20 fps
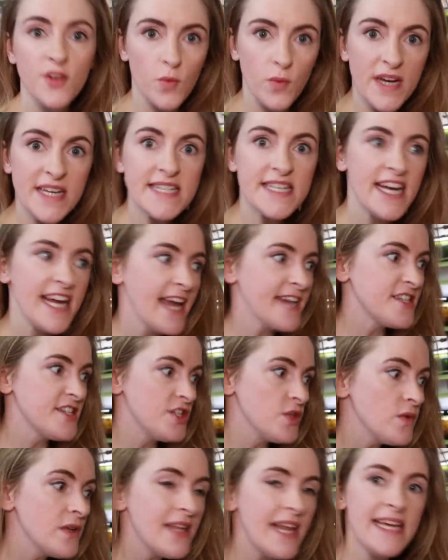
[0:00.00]
The reason I had to
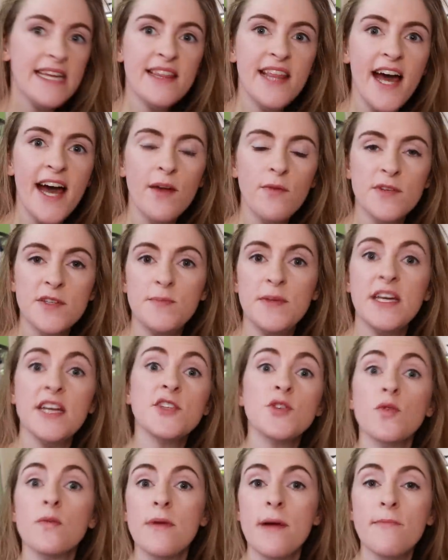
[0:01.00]
do it like that was
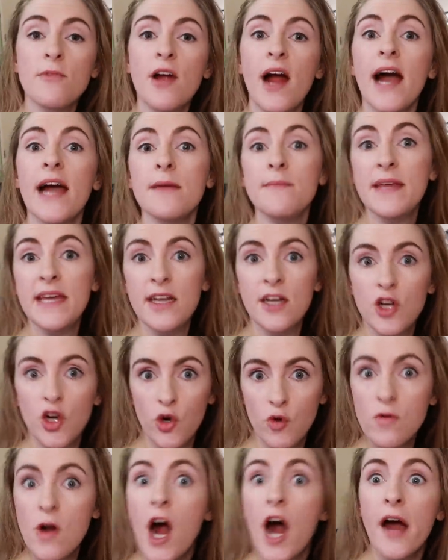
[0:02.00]
because, remember, I'm in a
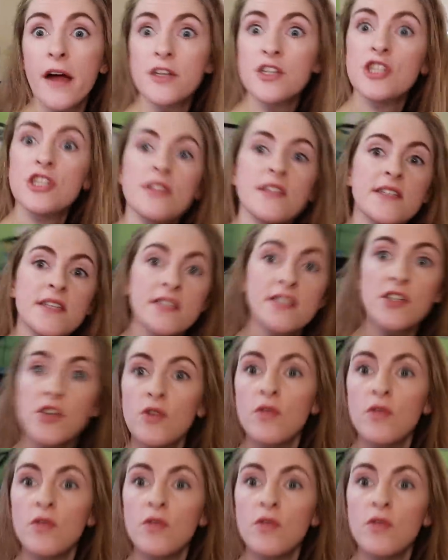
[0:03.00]
garage. This is a